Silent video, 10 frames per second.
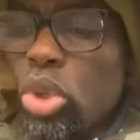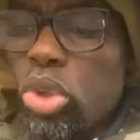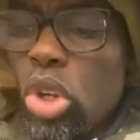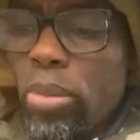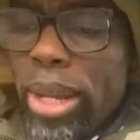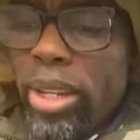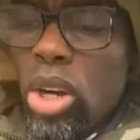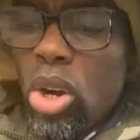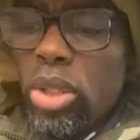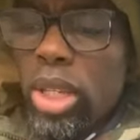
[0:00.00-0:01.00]
Do so by the
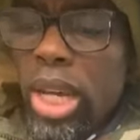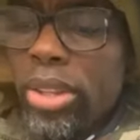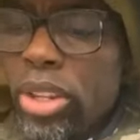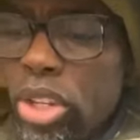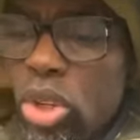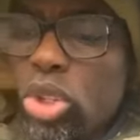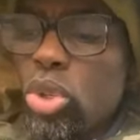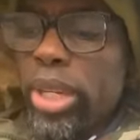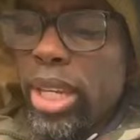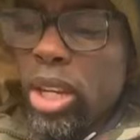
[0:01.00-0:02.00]
court, and the new
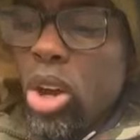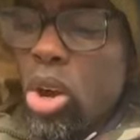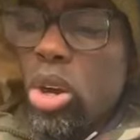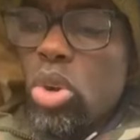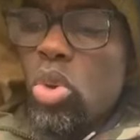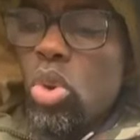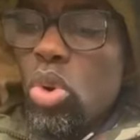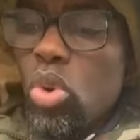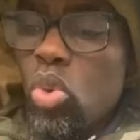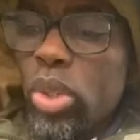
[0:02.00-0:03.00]
UK law
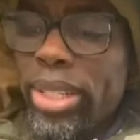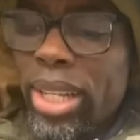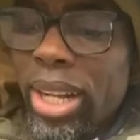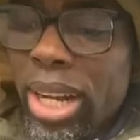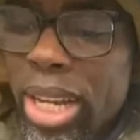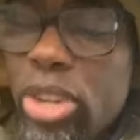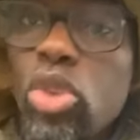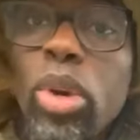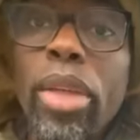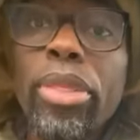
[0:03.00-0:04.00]
would declare
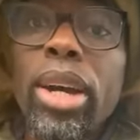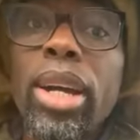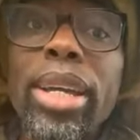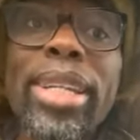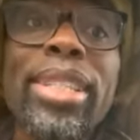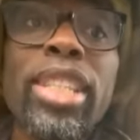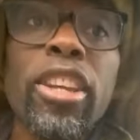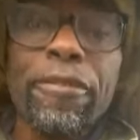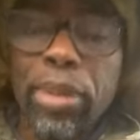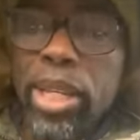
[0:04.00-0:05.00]
Rwanda a
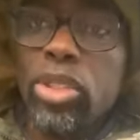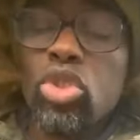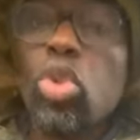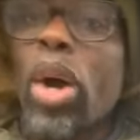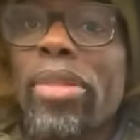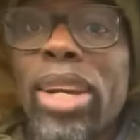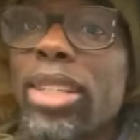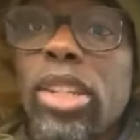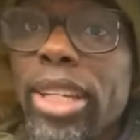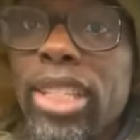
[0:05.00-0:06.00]
safe place.
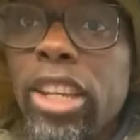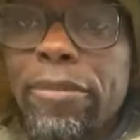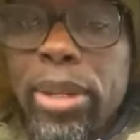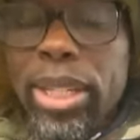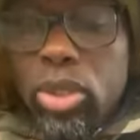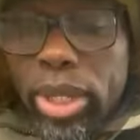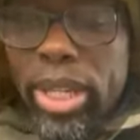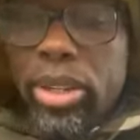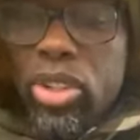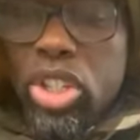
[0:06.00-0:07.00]
Rwanda is not a safe place,
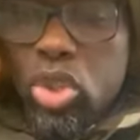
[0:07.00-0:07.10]
okay?